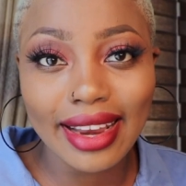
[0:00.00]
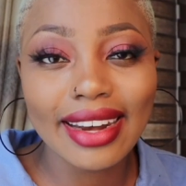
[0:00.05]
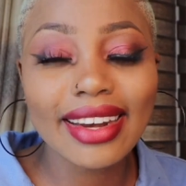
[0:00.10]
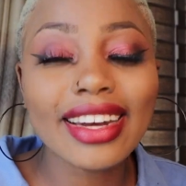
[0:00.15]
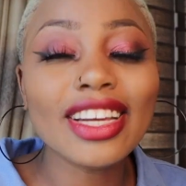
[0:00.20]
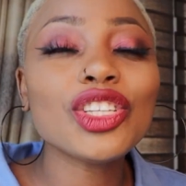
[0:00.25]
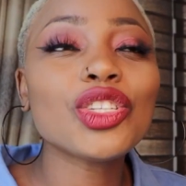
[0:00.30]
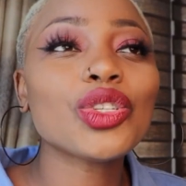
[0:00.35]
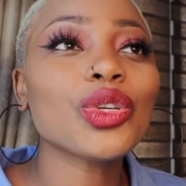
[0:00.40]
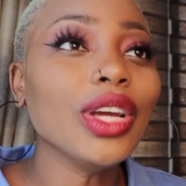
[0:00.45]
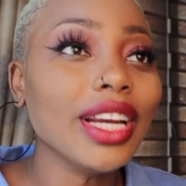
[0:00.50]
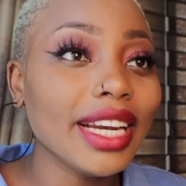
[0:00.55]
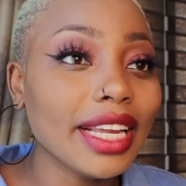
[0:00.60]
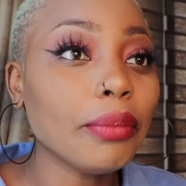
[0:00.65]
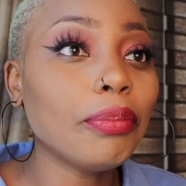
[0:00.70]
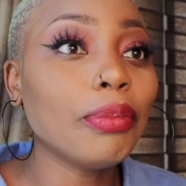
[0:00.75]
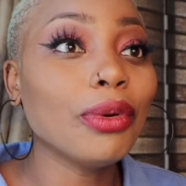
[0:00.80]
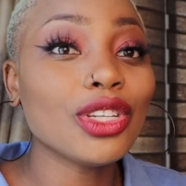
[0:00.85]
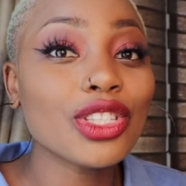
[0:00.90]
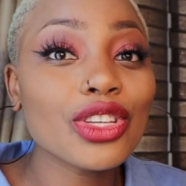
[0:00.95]

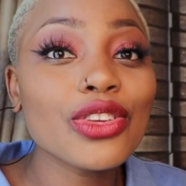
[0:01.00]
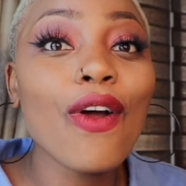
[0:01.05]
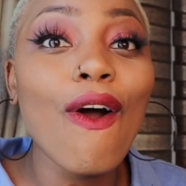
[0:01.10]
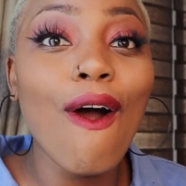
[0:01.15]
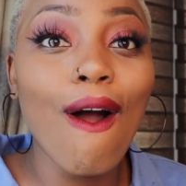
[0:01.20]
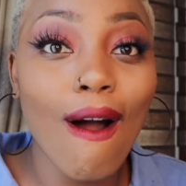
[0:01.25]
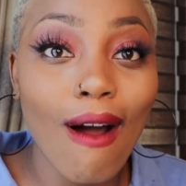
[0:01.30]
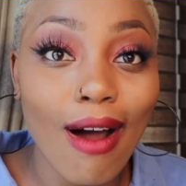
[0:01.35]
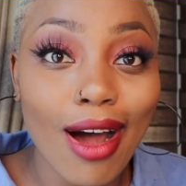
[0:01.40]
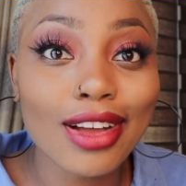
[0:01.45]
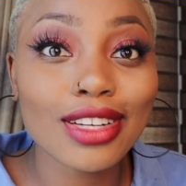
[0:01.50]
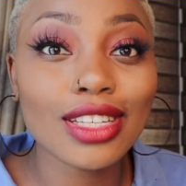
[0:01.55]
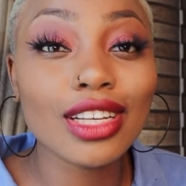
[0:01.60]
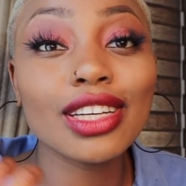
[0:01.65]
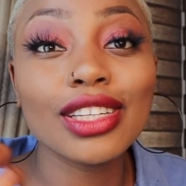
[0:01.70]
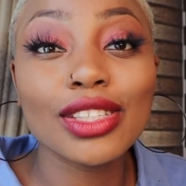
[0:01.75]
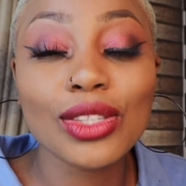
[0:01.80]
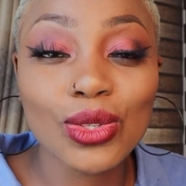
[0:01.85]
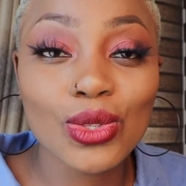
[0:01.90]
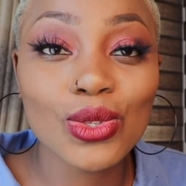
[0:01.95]
literally putting your heart
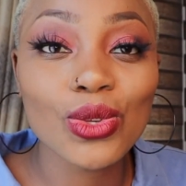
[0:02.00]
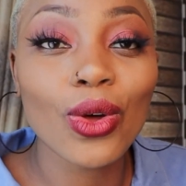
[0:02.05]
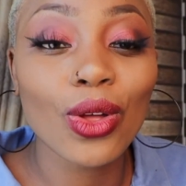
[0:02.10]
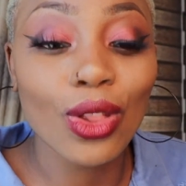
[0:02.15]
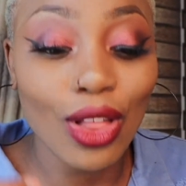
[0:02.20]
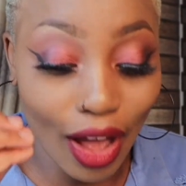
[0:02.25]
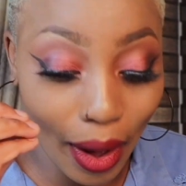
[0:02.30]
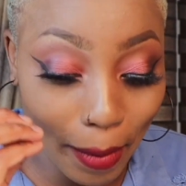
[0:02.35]
and soul